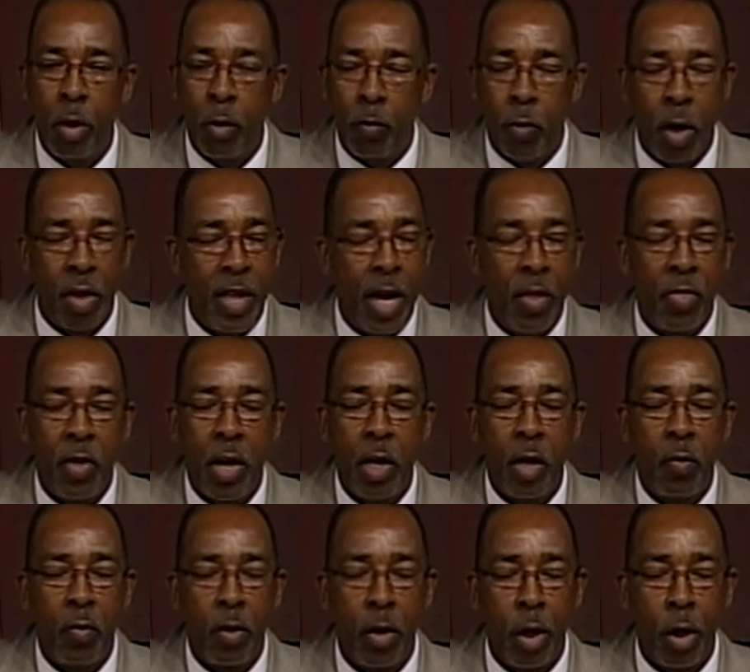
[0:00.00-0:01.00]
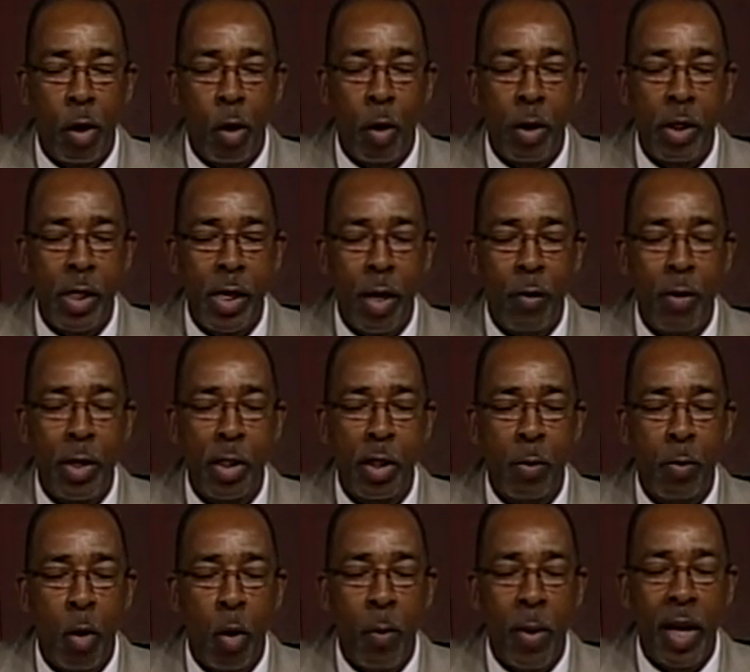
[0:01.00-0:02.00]
Father, I thank you for the anointing that rests
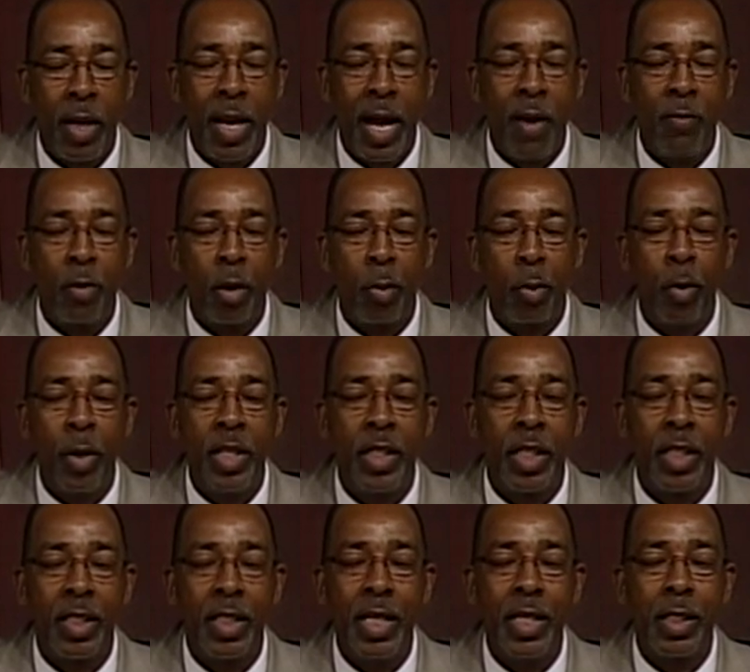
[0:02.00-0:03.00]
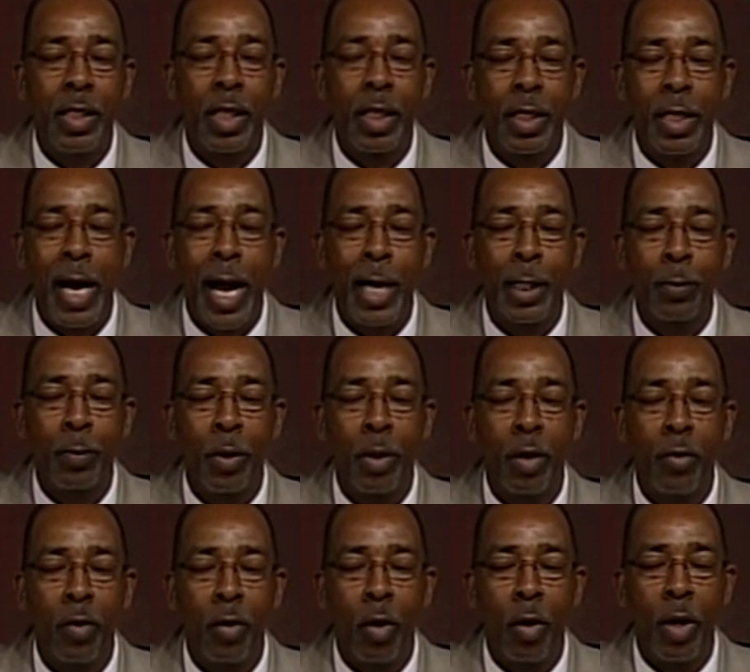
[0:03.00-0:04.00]
upon my life to preach and teach the gospel
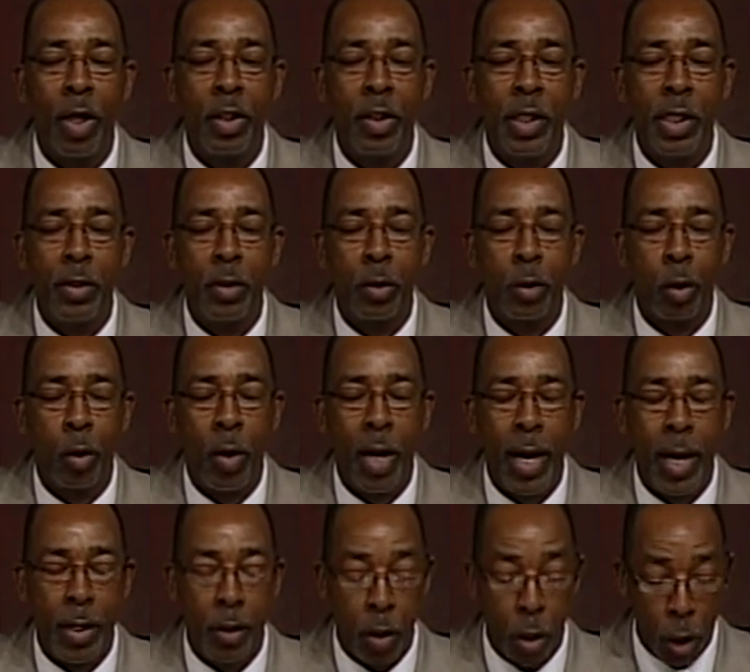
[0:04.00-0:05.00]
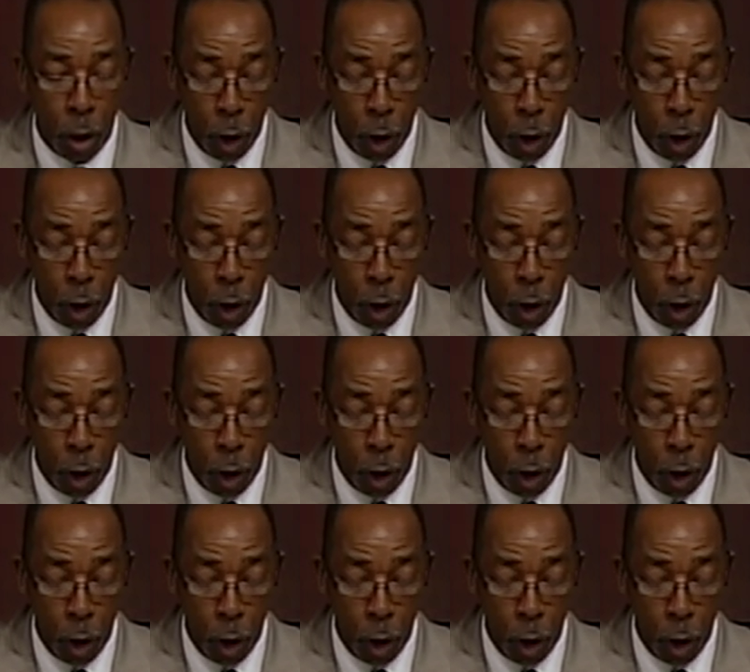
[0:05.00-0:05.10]
of the Lord Jesus Christ.